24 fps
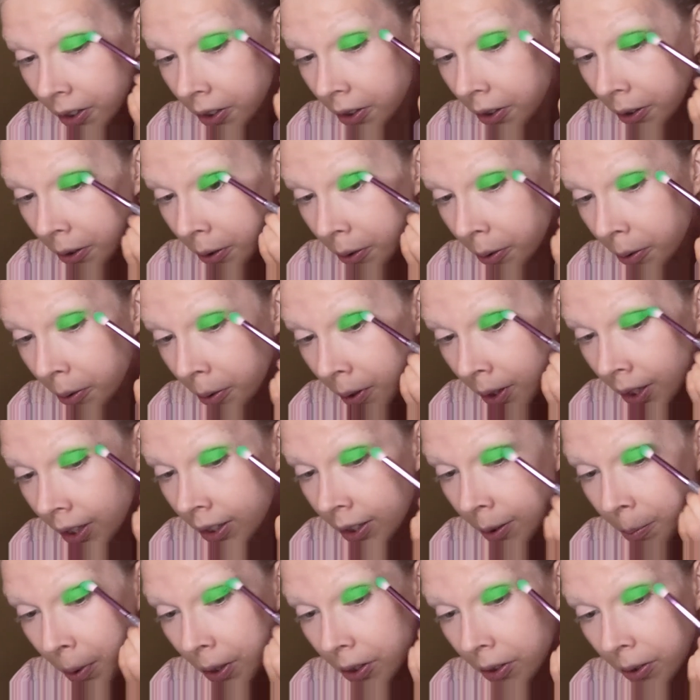to a
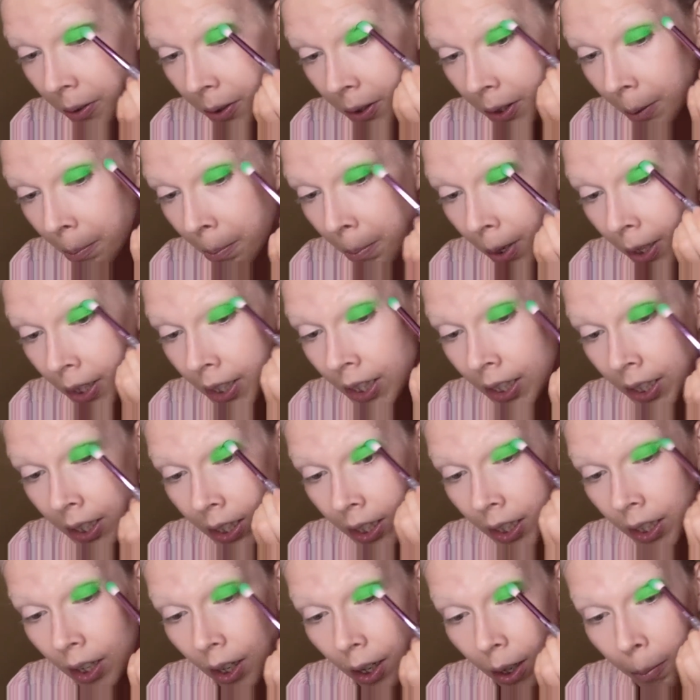special
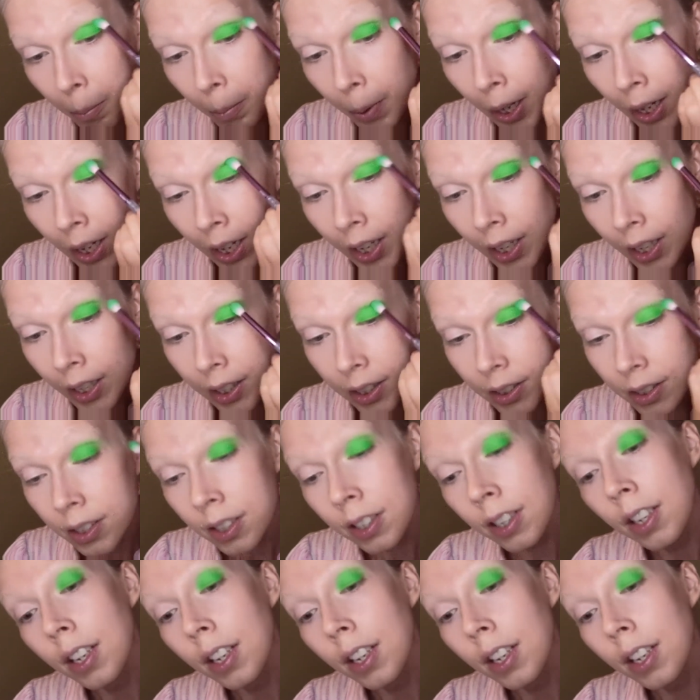somebody, but